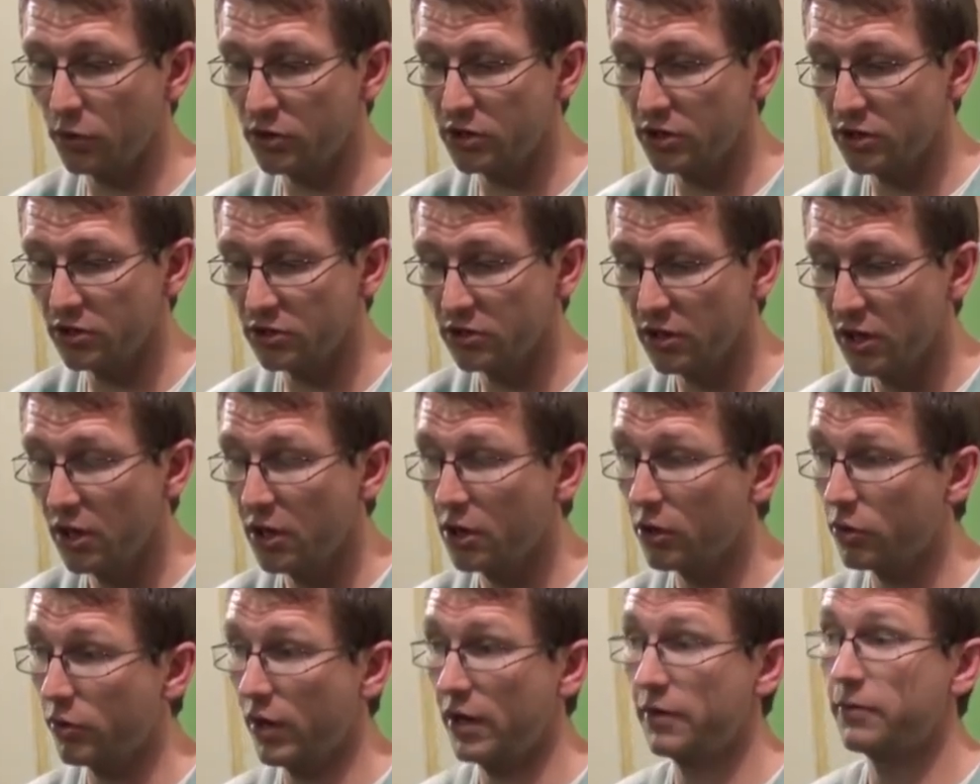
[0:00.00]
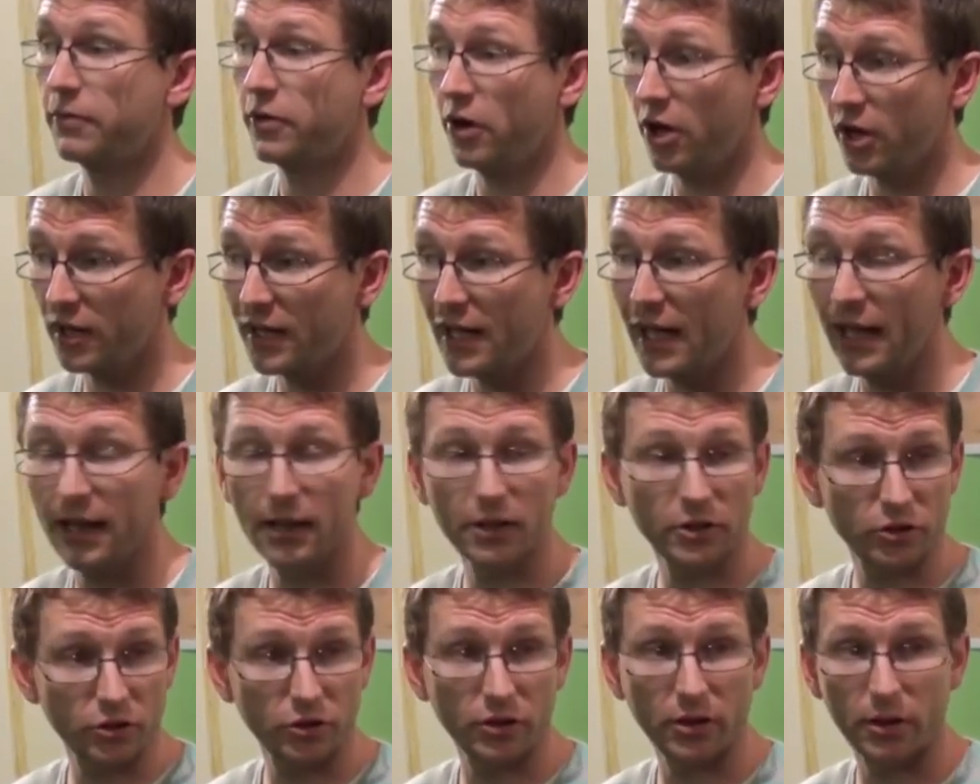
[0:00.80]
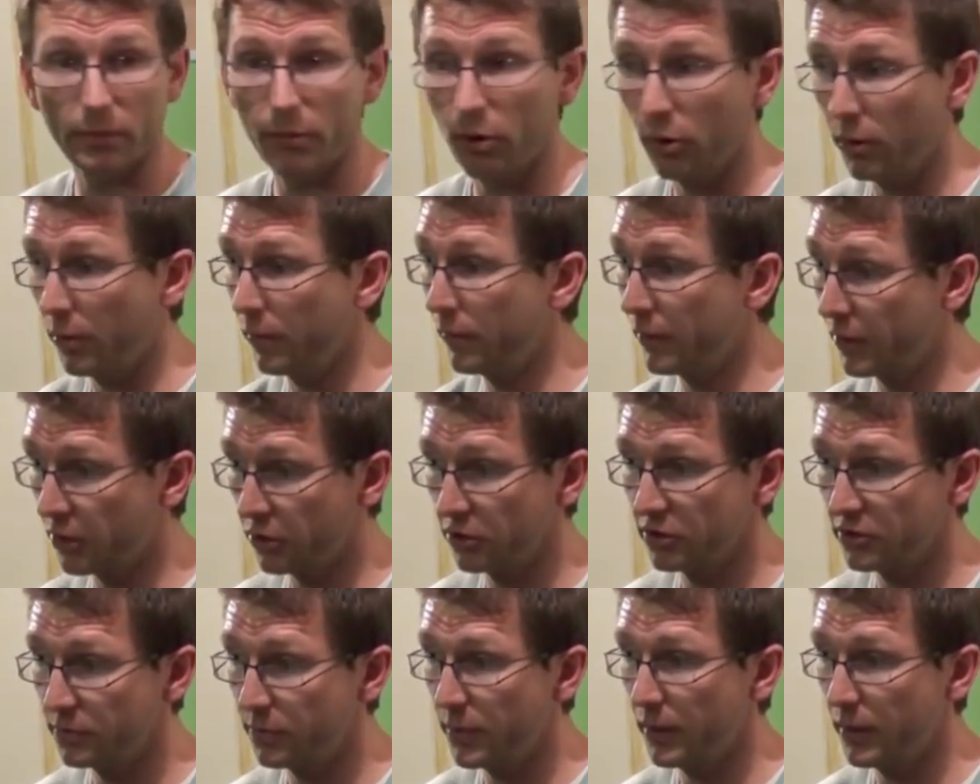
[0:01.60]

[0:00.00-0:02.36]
which is great for our culture at the moment because